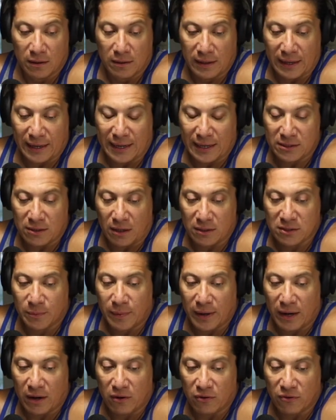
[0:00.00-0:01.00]
like I talked
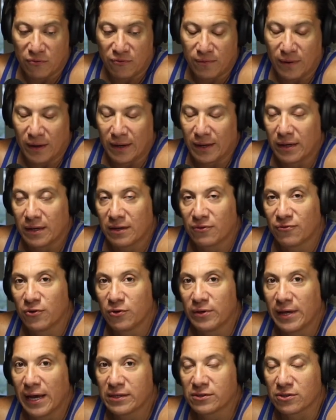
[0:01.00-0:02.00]
about, a
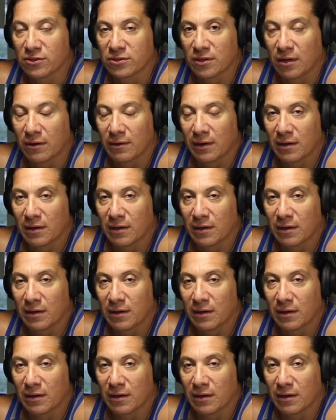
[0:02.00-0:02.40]
few days or so,